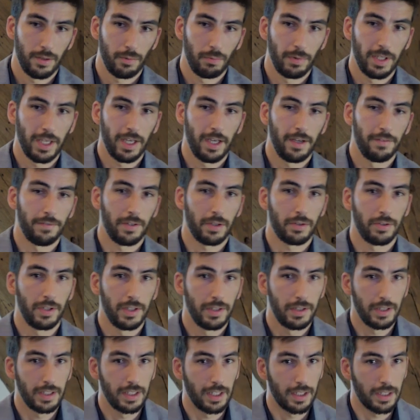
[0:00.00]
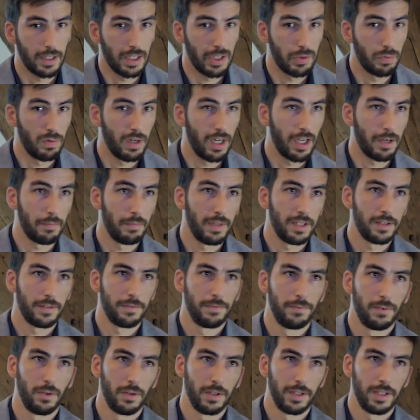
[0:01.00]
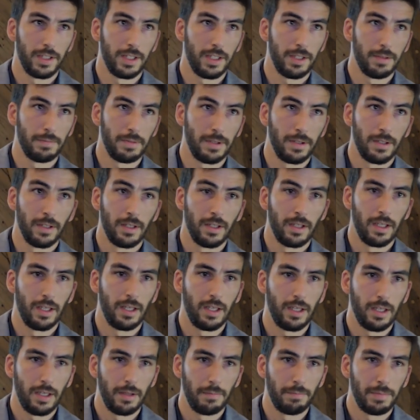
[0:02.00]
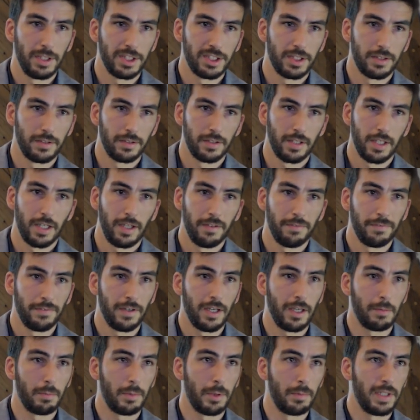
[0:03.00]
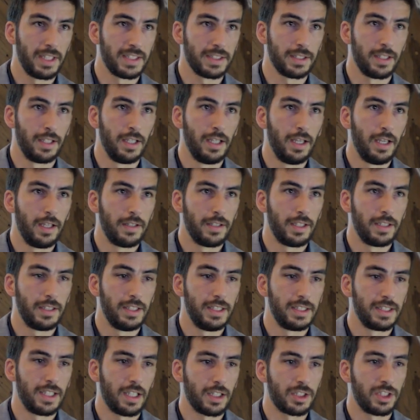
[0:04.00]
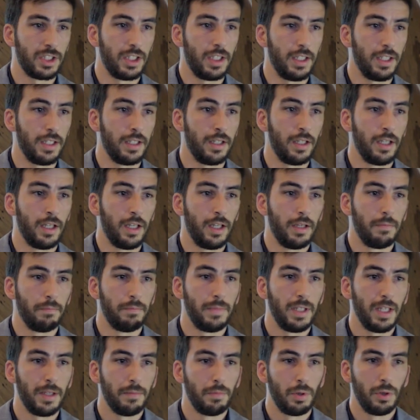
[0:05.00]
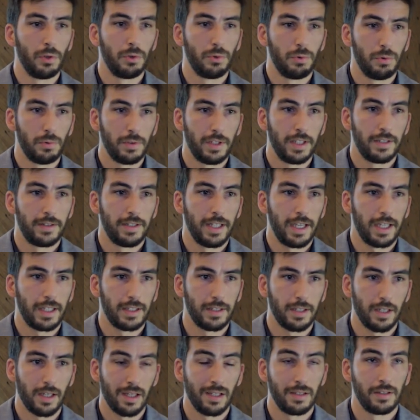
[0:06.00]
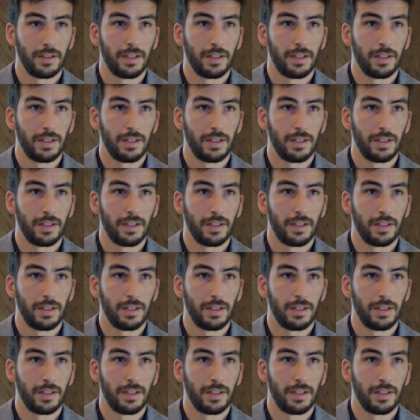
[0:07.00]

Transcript: we have a critical requirement for the patient-derived fibroblast that is actually be able to detect